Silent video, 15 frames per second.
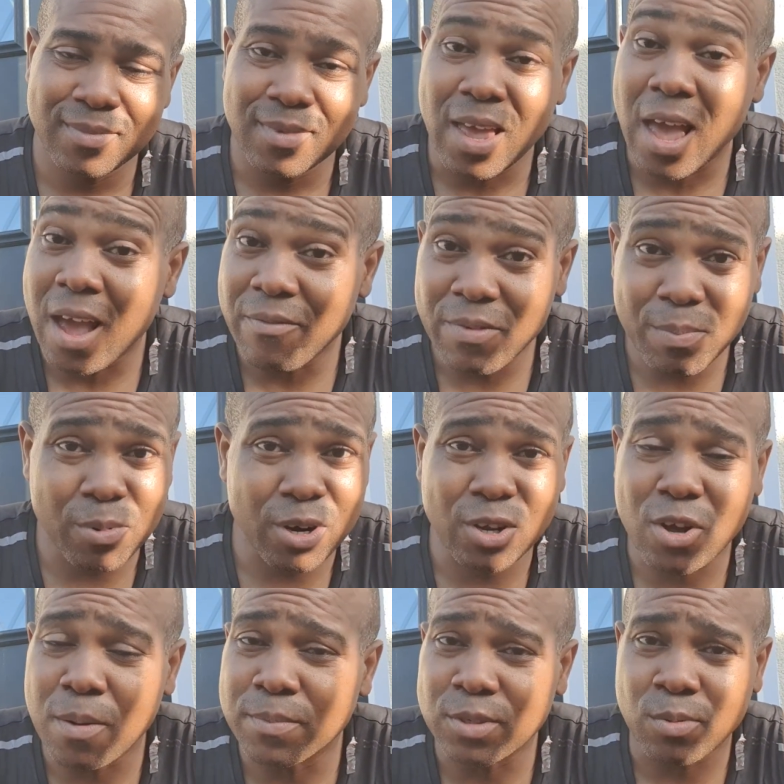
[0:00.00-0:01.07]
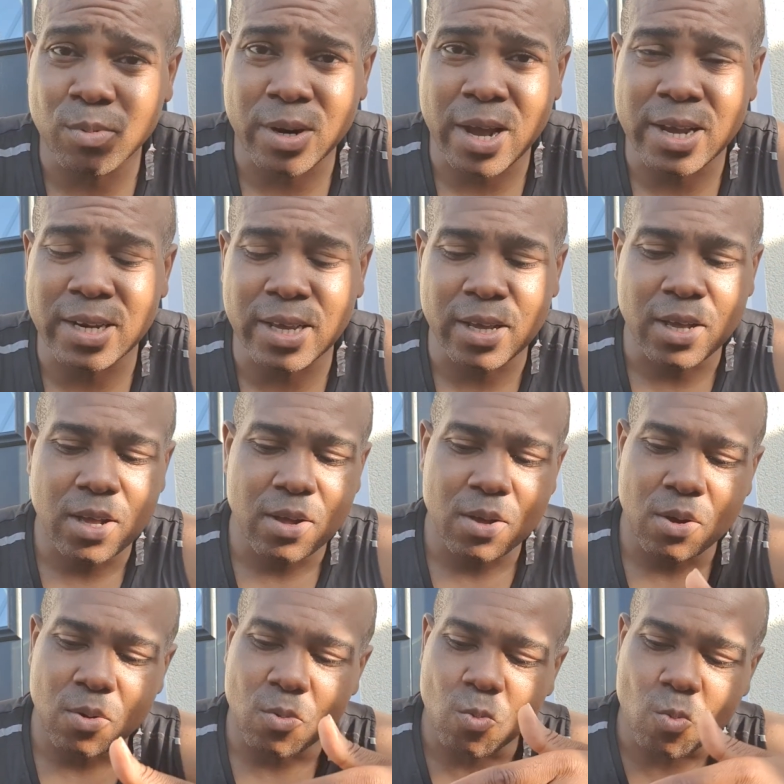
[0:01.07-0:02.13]
Everybody comes up with an idea.
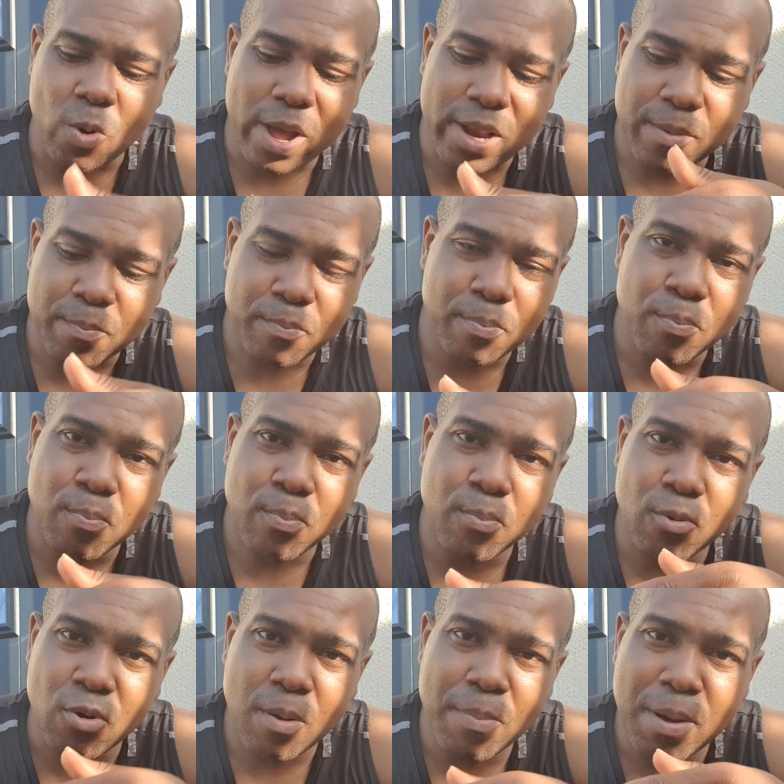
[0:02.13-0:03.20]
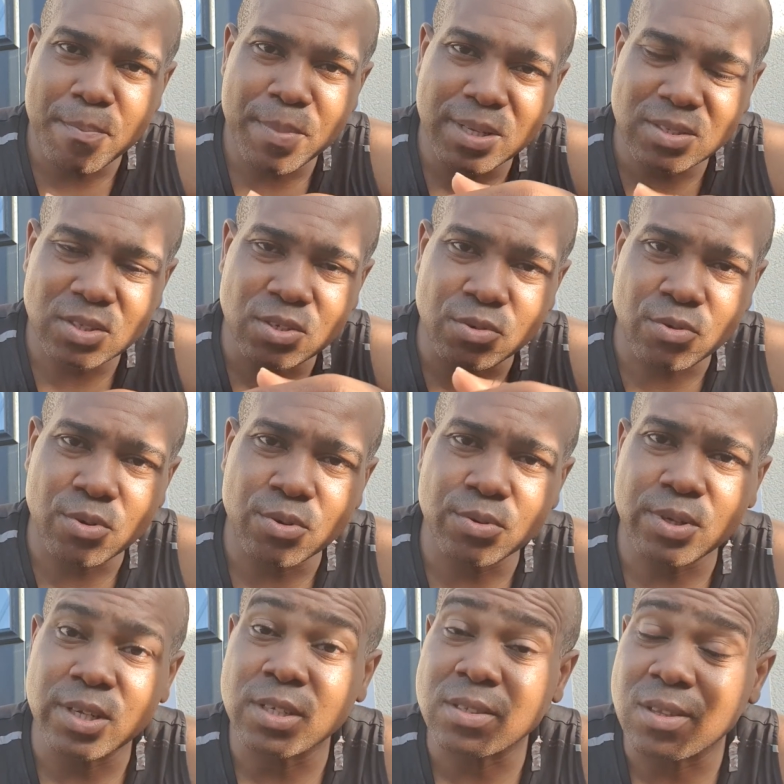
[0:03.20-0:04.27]
Where the rubber meets the road
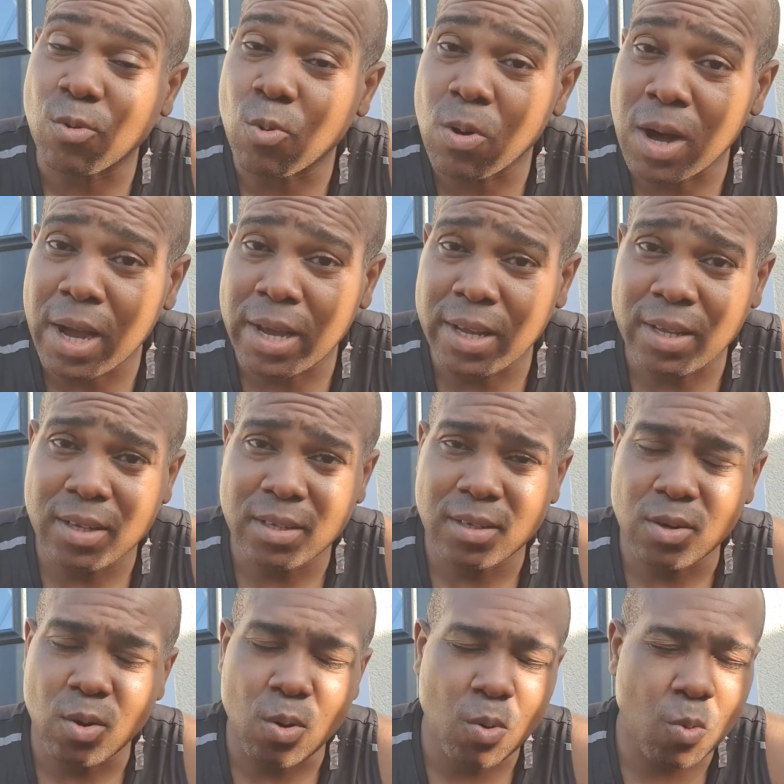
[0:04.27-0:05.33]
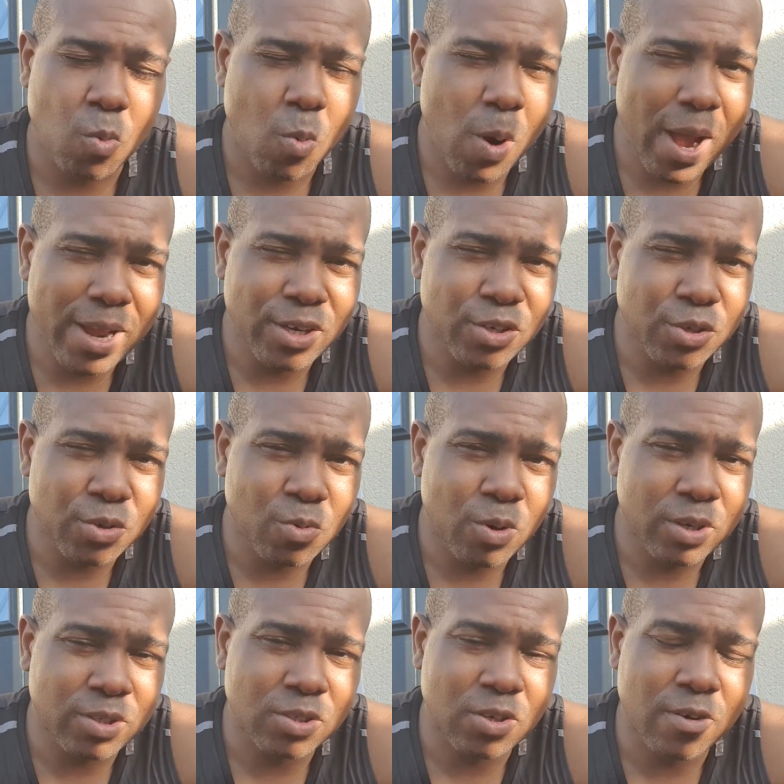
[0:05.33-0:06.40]
is the why. Why do you
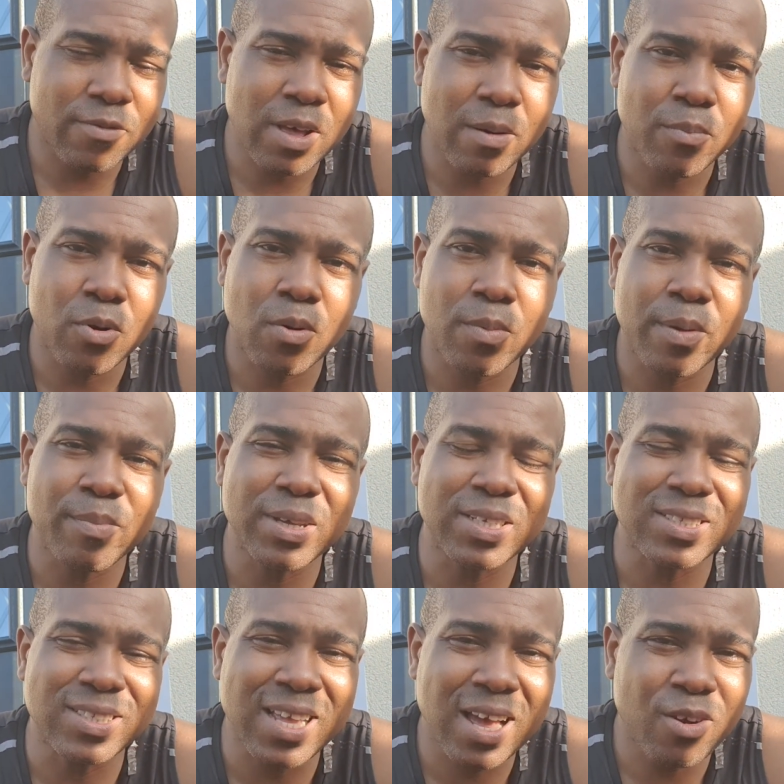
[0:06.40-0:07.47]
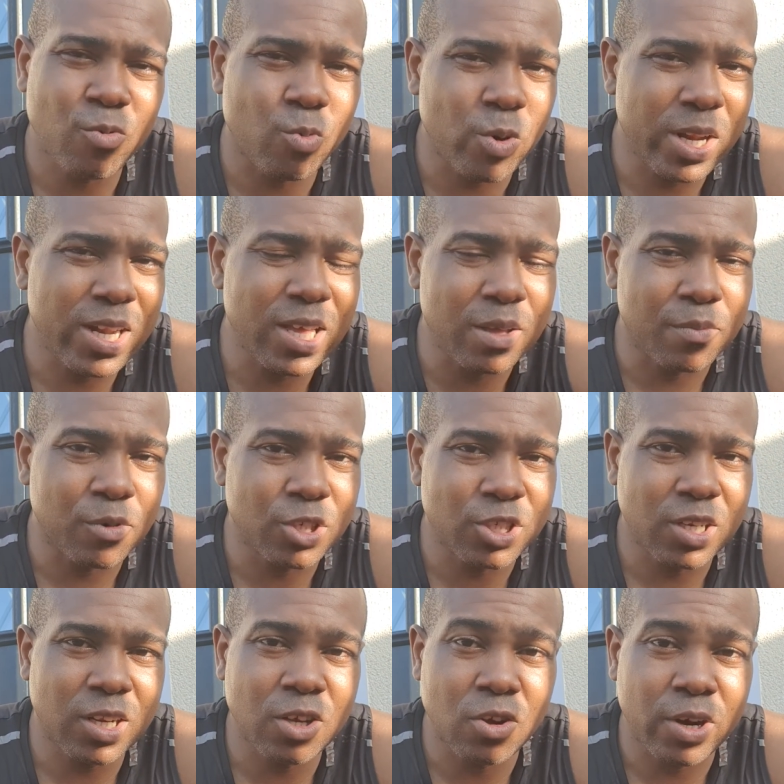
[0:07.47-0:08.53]
want to solve that problem? Is that really
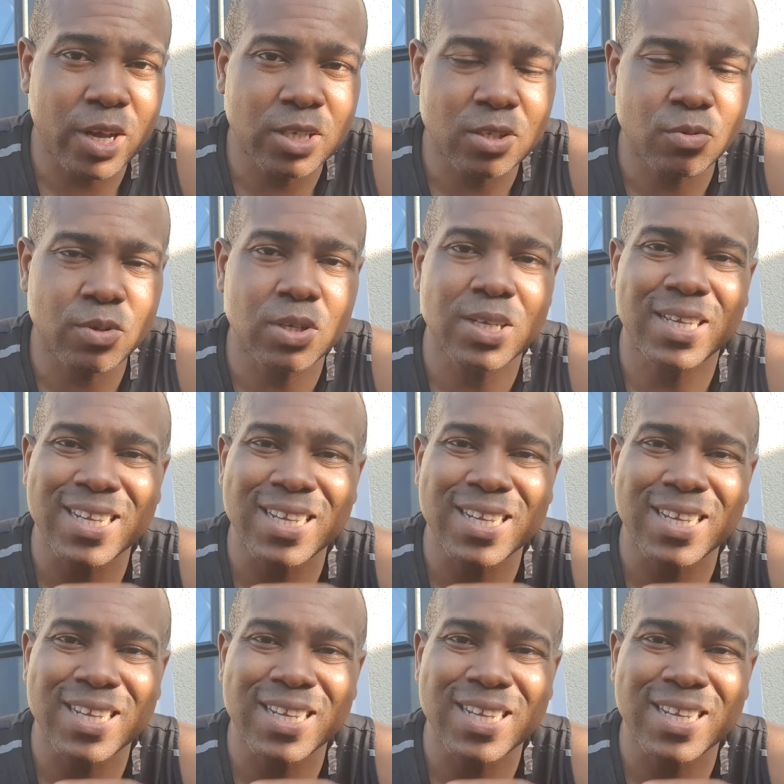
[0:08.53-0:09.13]
emotionally connected?